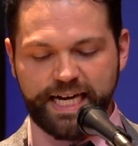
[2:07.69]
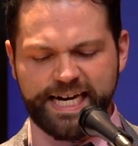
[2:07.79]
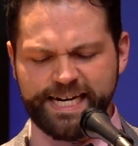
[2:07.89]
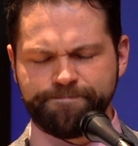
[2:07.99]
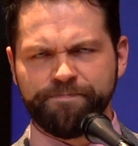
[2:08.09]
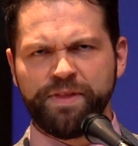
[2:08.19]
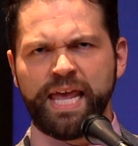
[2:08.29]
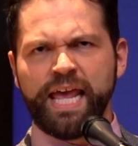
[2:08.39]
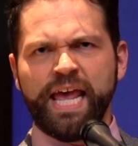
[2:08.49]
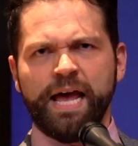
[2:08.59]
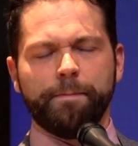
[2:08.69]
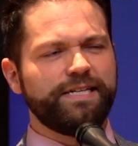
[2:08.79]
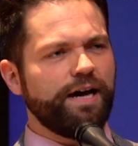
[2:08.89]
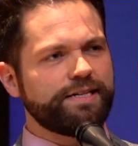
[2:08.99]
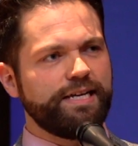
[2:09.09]
Um, my
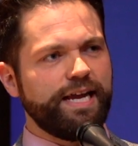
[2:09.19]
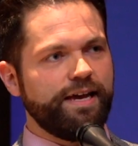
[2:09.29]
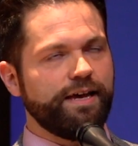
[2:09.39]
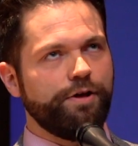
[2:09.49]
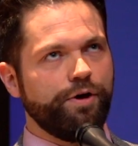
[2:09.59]
talk today,